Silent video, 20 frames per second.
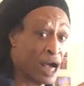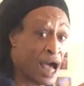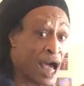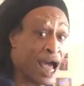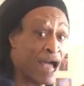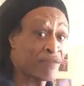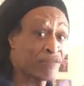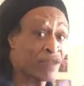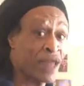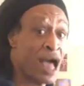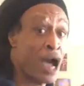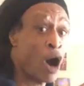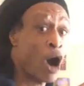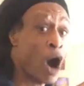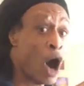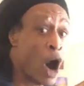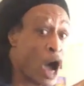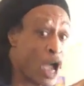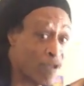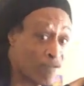but have
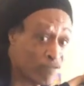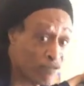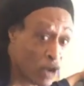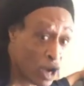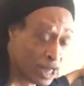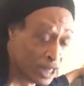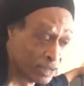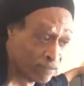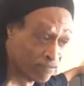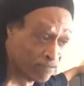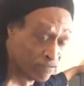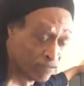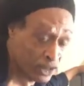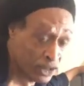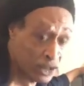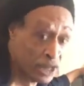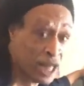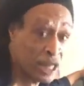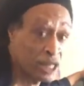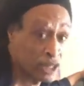that hi-fi
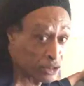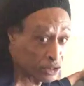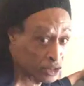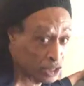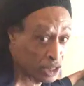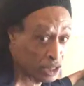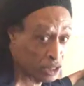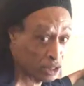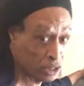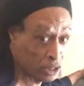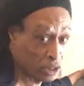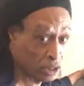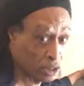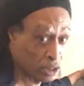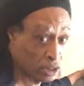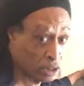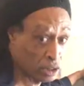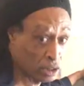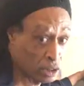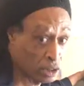fidelity.
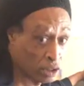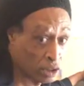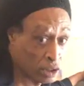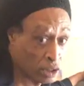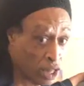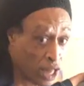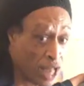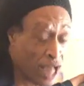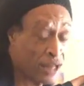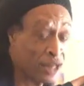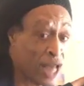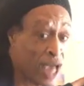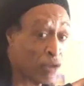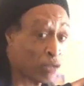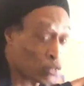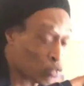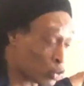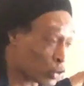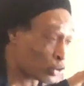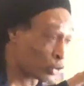
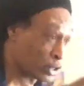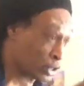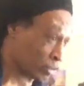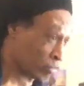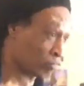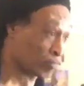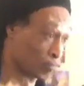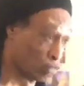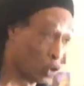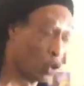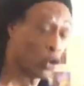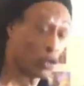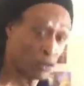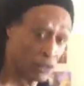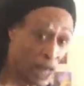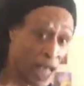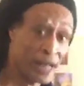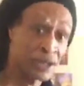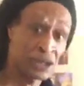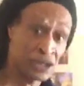And that would,
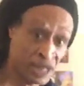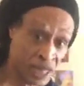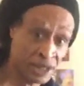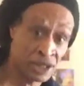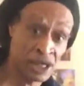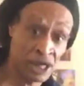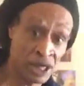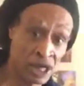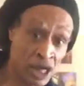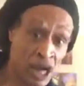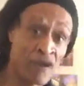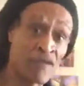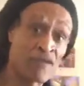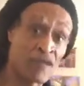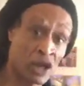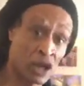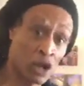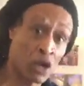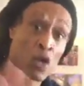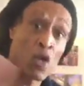on that setting,
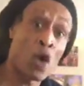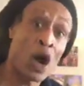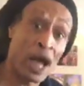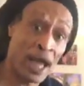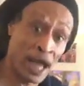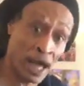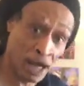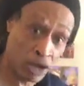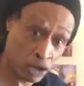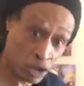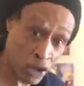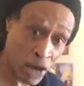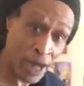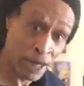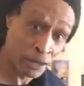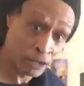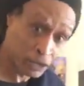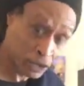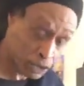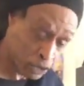cover quite a
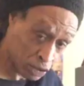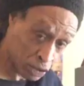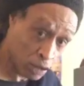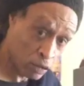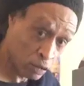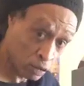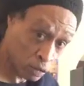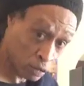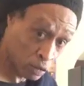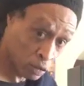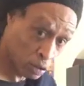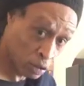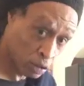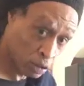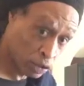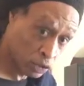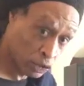crowd still.